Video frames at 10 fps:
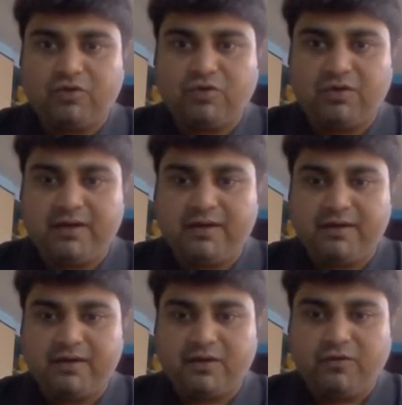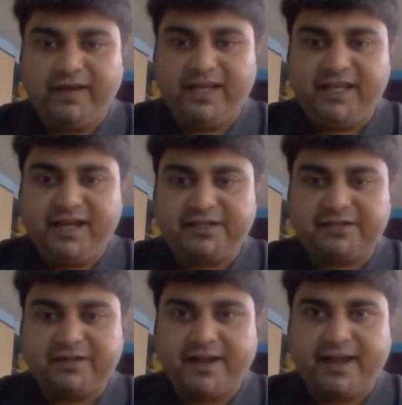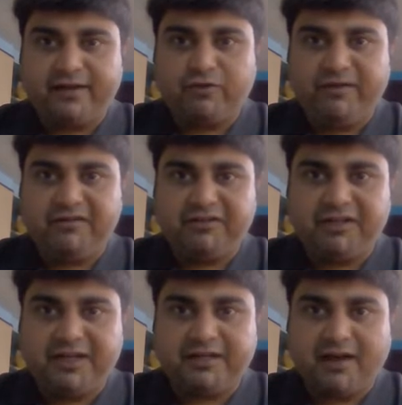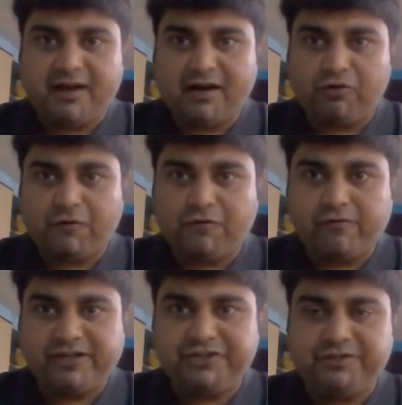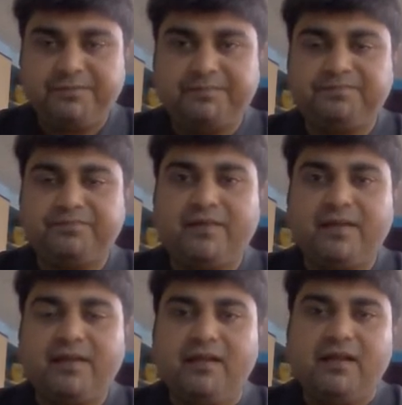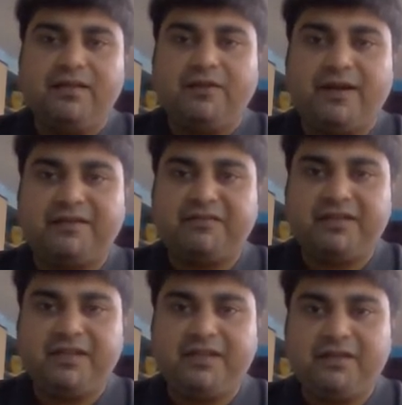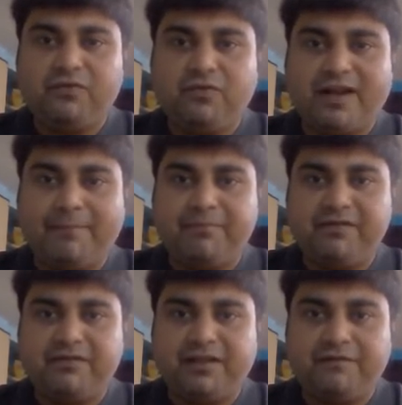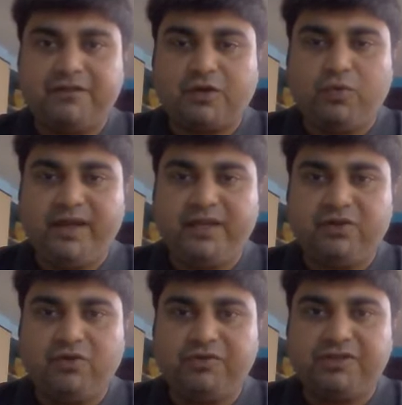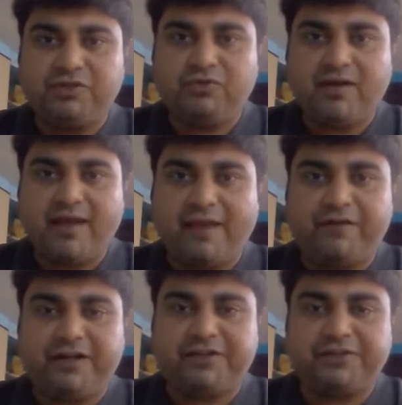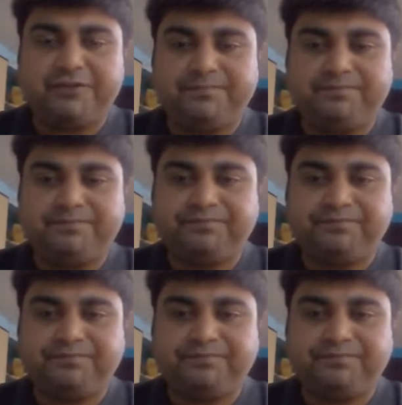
So queen e8 and queen c8 are out of question. Now let us see what happens if the queen goes to f8.